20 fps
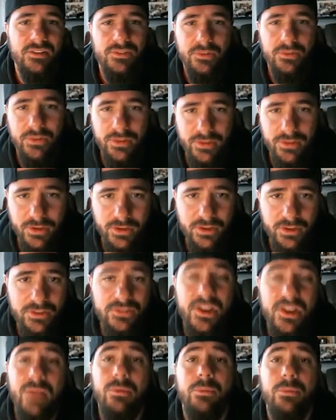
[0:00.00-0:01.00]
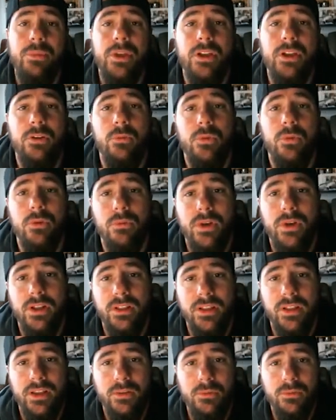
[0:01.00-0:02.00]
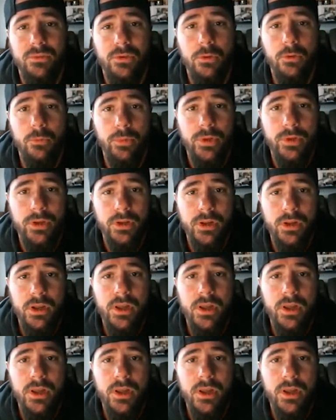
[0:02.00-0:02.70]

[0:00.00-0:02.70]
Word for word: So he did a good job of picking what running lane was open.